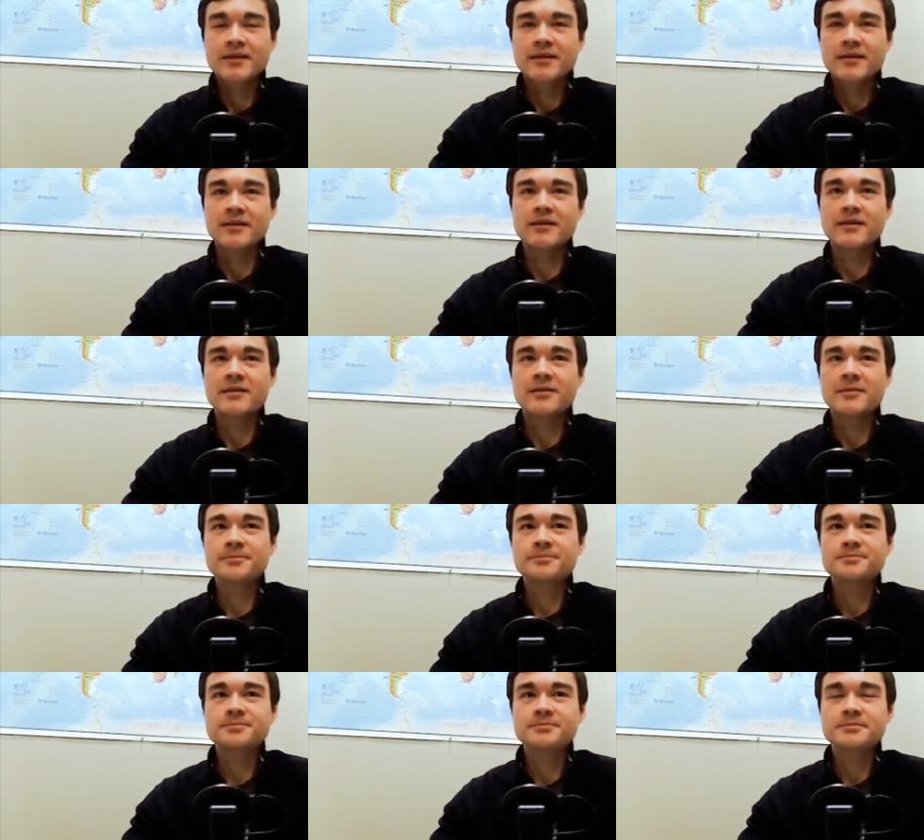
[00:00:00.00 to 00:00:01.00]

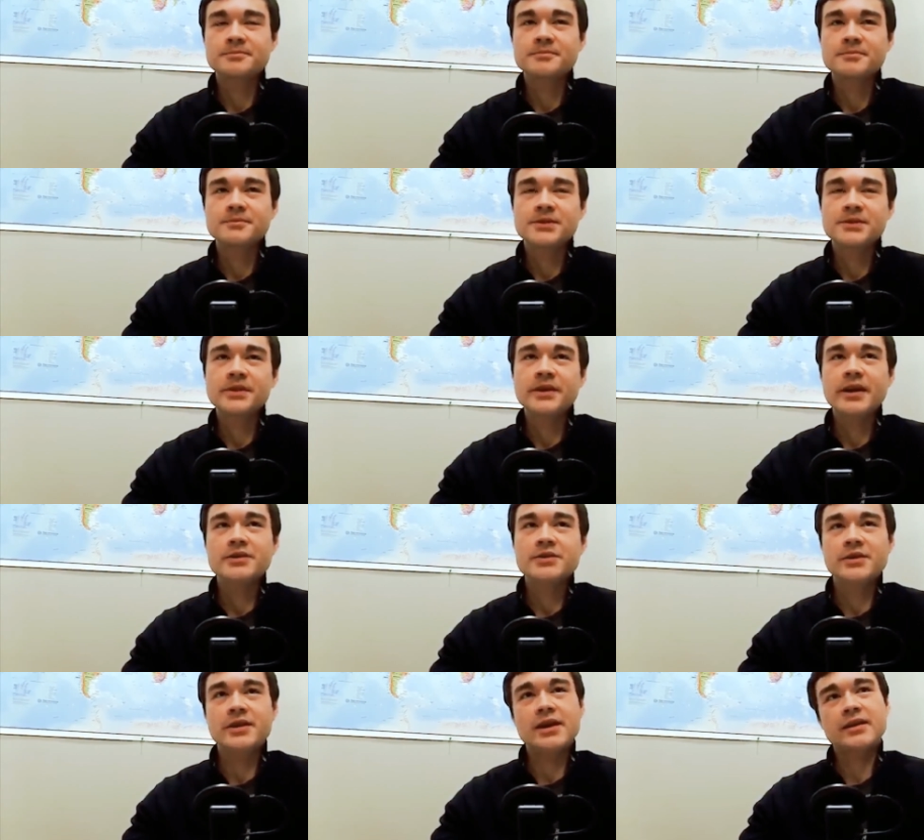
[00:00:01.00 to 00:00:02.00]
Um, so yeah,
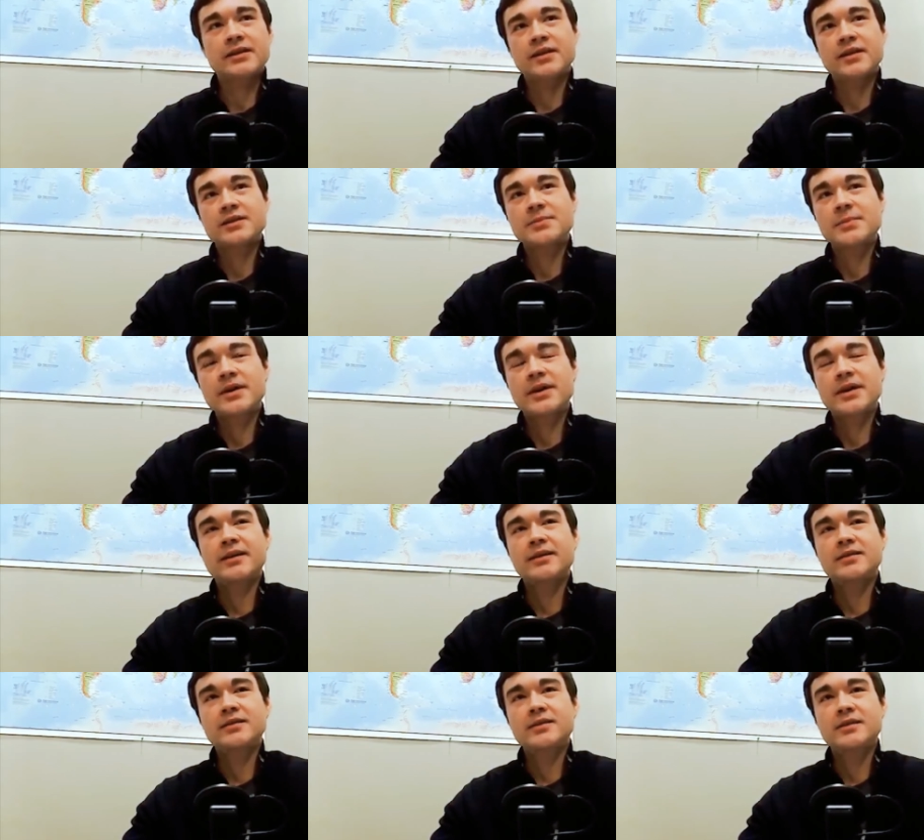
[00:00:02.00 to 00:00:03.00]
so that that's my